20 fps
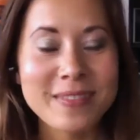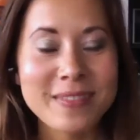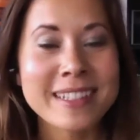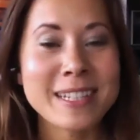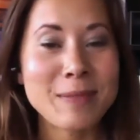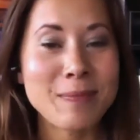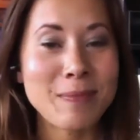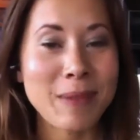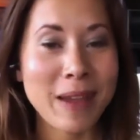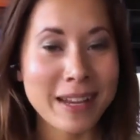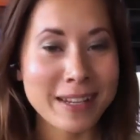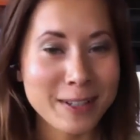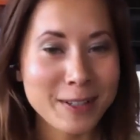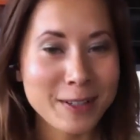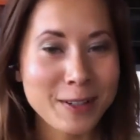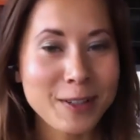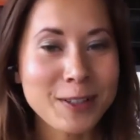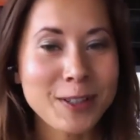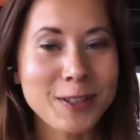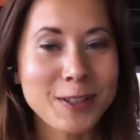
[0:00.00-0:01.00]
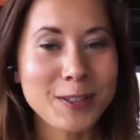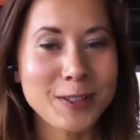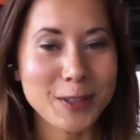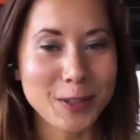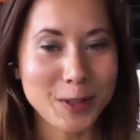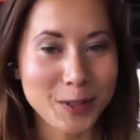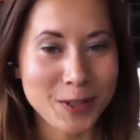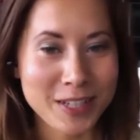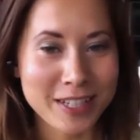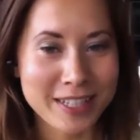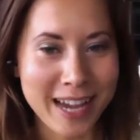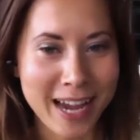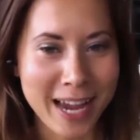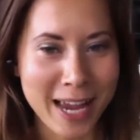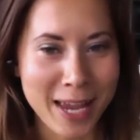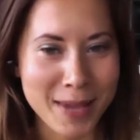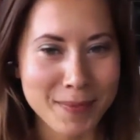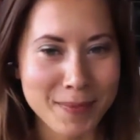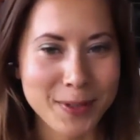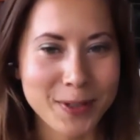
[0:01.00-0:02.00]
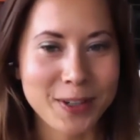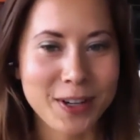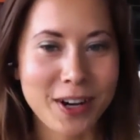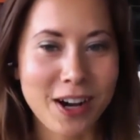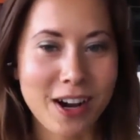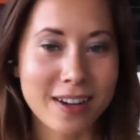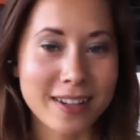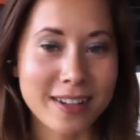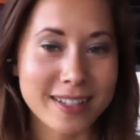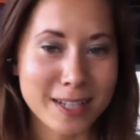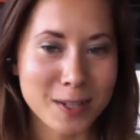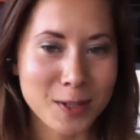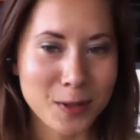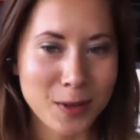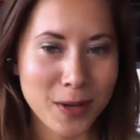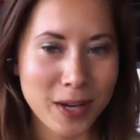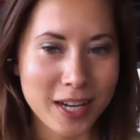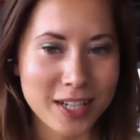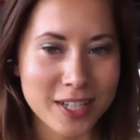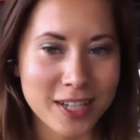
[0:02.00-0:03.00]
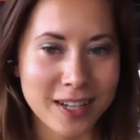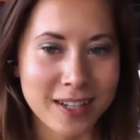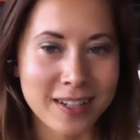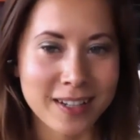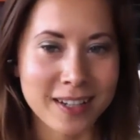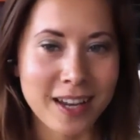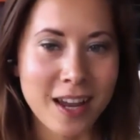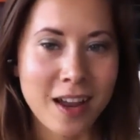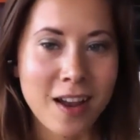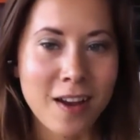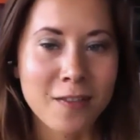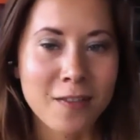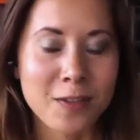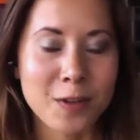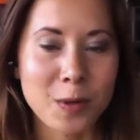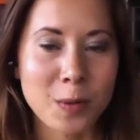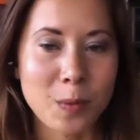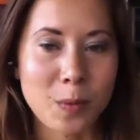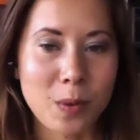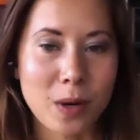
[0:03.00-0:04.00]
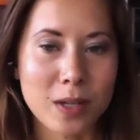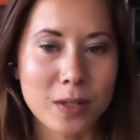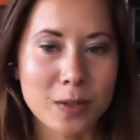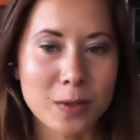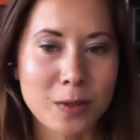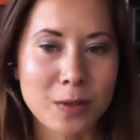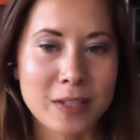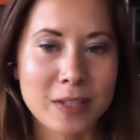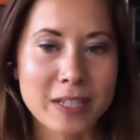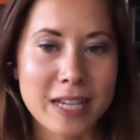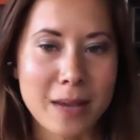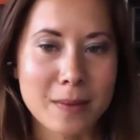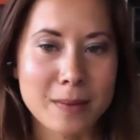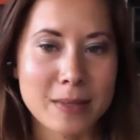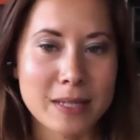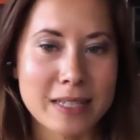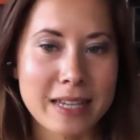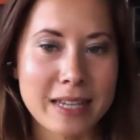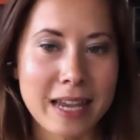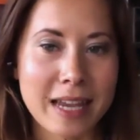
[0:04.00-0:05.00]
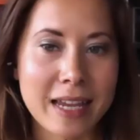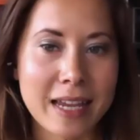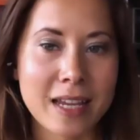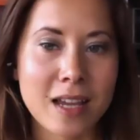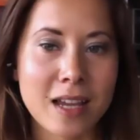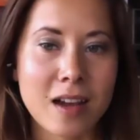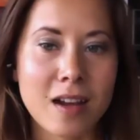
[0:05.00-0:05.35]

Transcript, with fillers: Depending on your dosha type, your current situation, from 1 to 3 times a day,